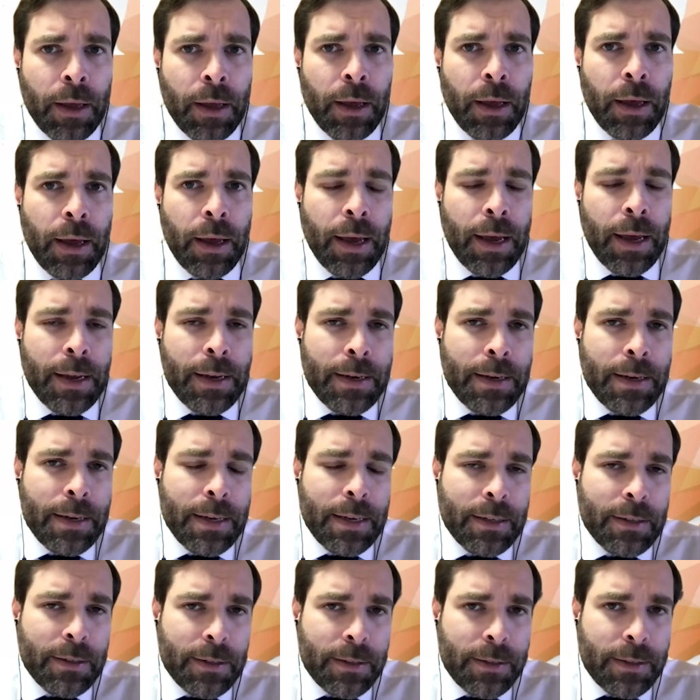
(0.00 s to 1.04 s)
And in
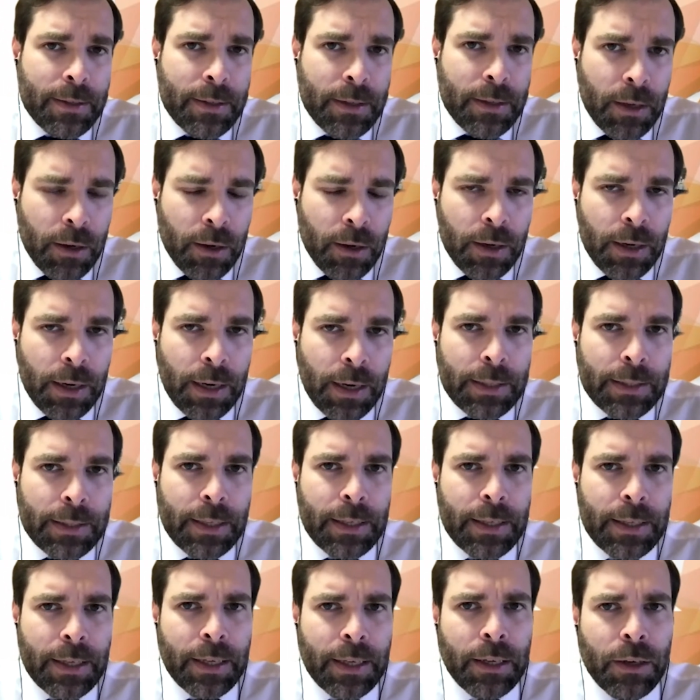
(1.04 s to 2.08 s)
the second line
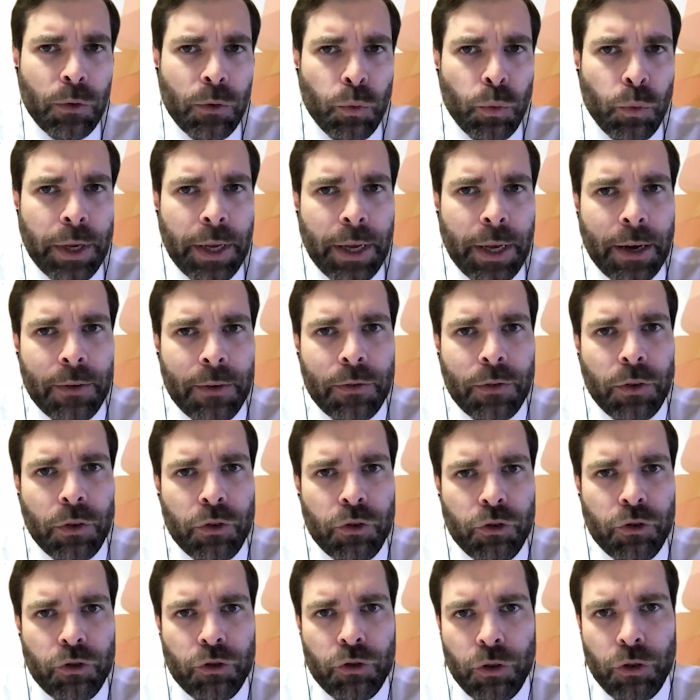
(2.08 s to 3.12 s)
setting, we have the
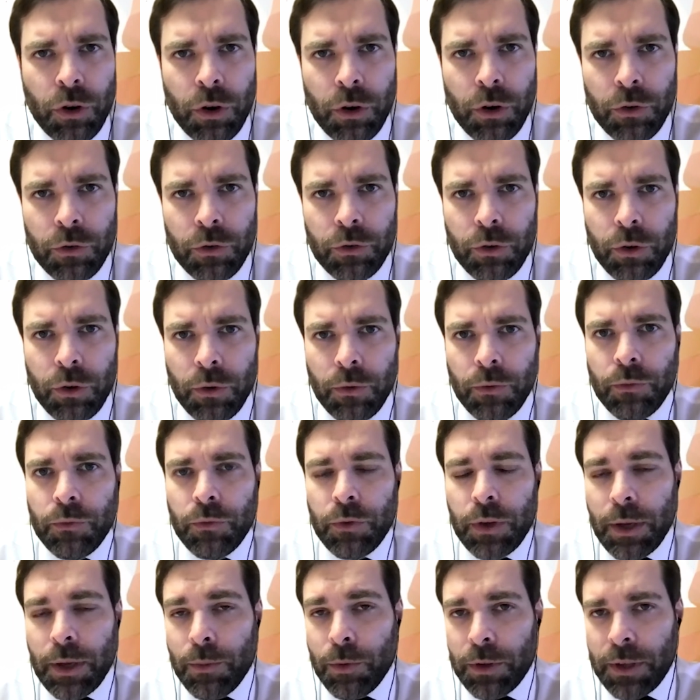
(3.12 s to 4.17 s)
choice of
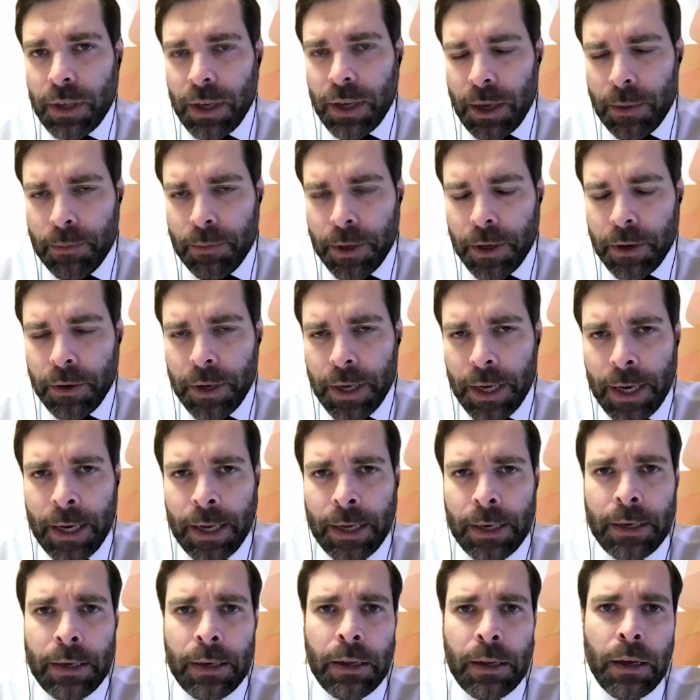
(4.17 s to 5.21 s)
chemotherapy
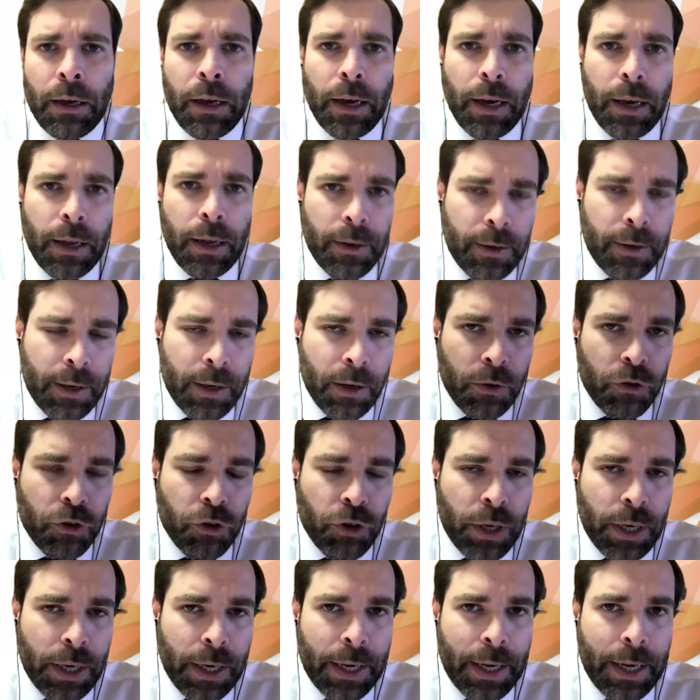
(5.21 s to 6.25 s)
again,
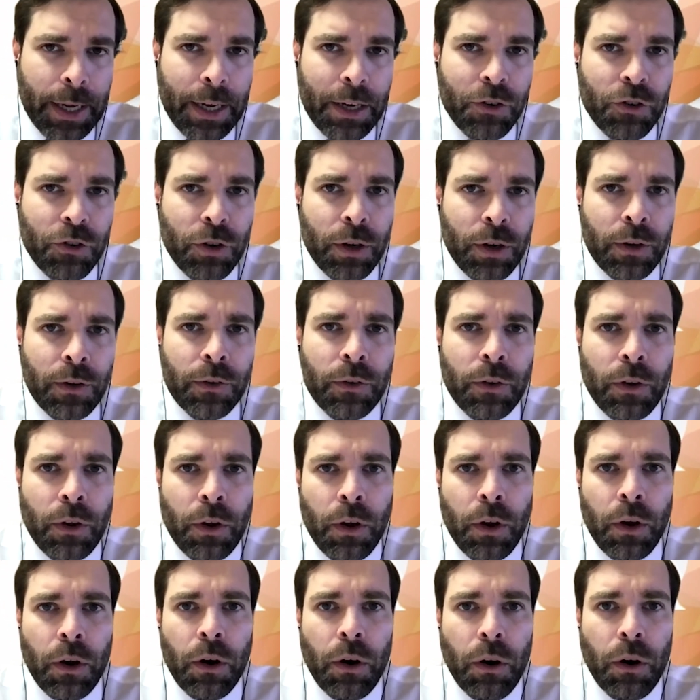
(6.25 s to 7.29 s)
anti-angiogenic agents,
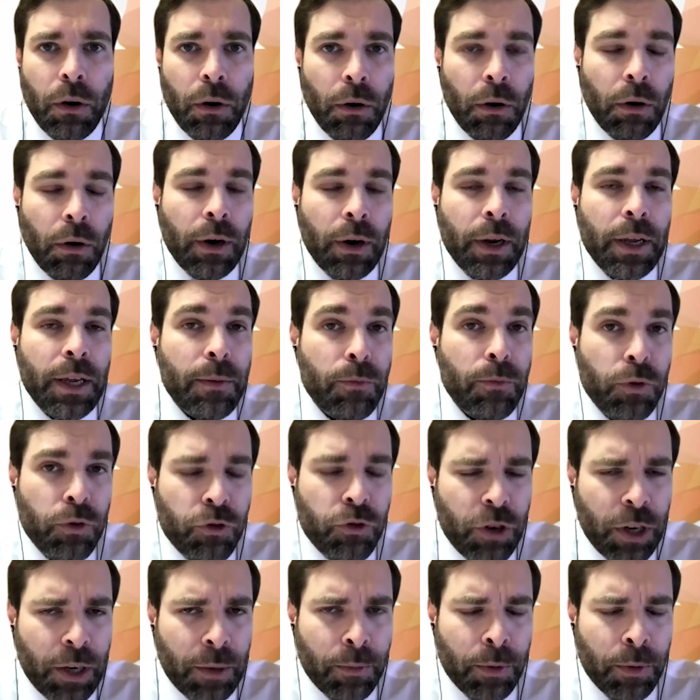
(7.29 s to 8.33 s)
or immune
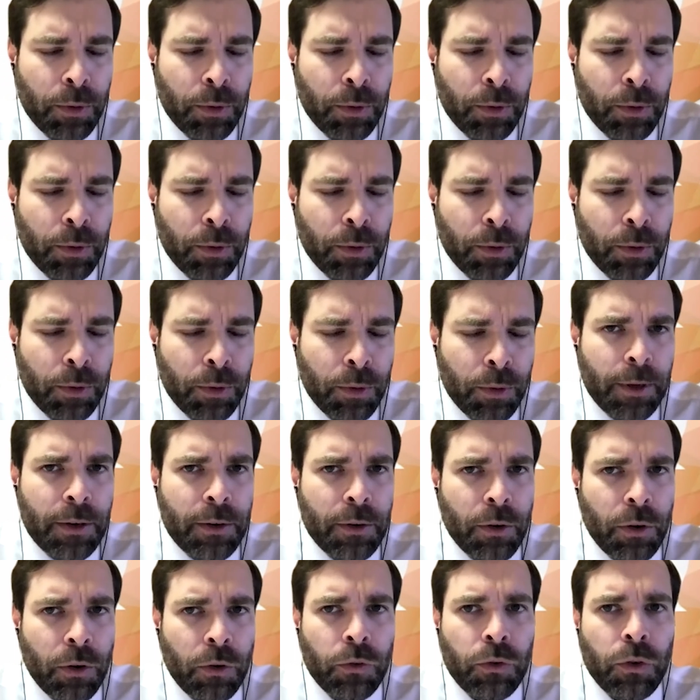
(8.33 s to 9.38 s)
checkpoint
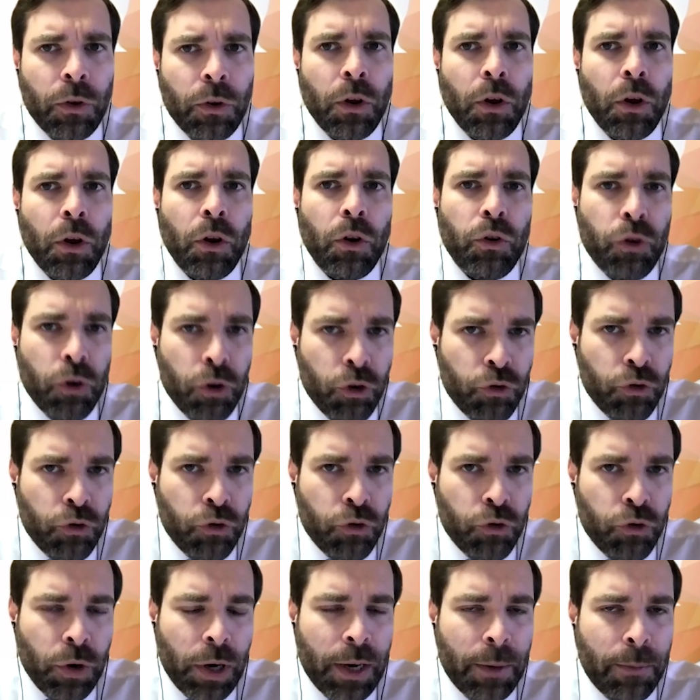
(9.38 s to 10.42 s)
inhibitors,
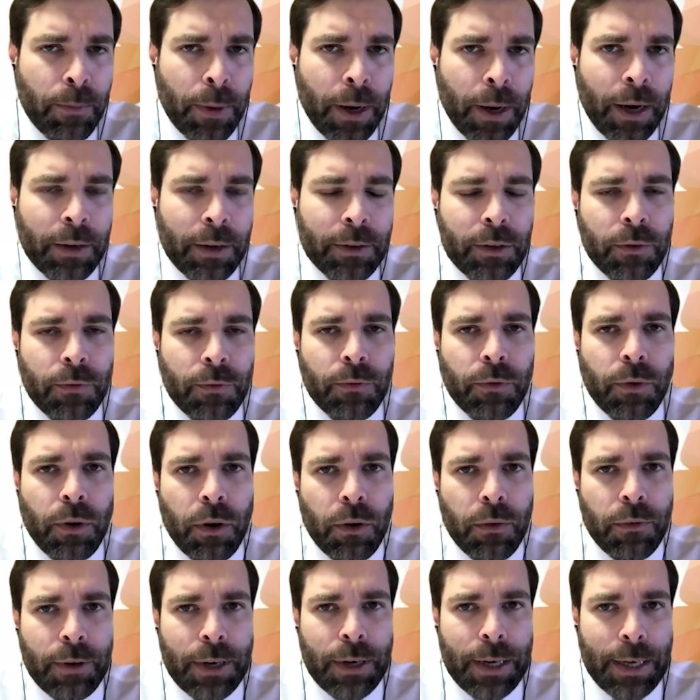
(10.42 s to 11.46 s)
usually part of
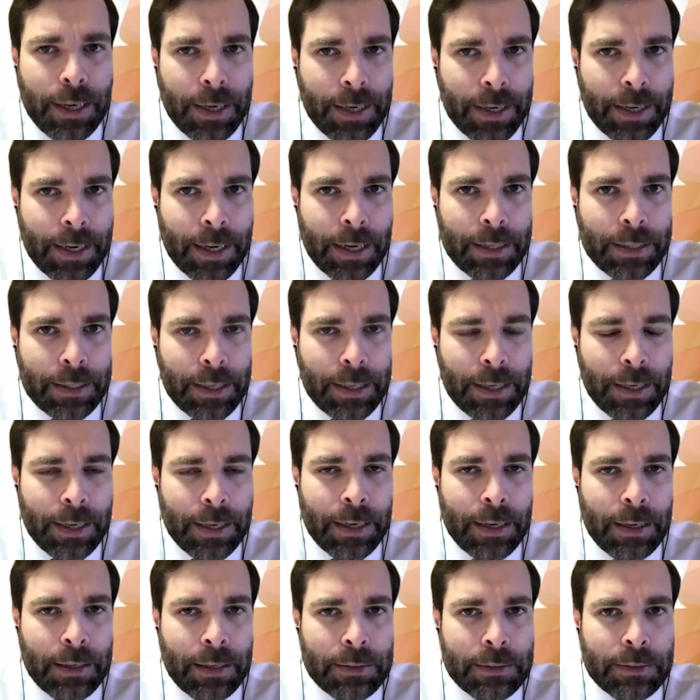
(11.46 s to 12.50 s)
clinical
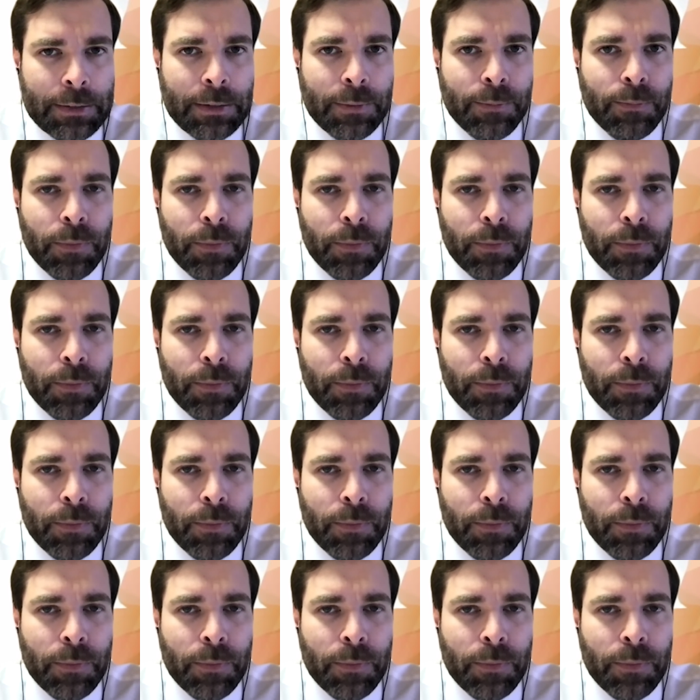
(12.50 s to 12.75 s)
trials.